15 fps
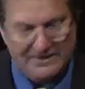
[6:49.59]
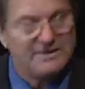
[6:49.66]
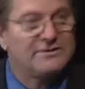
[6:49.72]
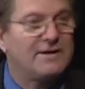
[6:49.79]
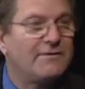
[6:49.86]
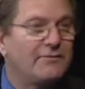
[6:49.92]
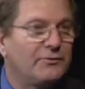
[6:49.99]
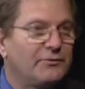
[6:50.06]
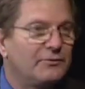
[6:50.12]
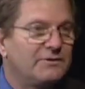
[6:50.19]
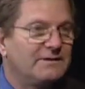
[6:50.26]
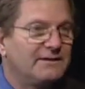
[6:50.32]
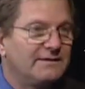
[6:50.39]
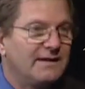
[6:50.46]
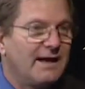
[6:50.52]
each have a
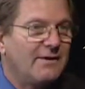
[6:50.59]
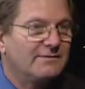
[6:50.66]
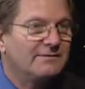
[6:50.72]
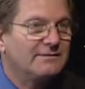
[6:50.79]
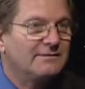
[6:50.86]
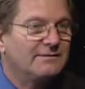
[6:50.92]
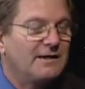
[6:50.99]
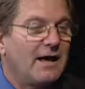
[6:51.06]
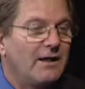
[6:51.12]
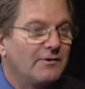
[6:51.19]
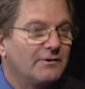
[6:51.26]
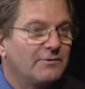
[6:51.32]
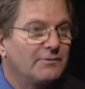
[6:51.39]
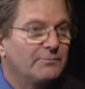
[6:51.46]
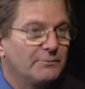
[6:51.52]

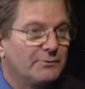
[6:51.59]
$13,000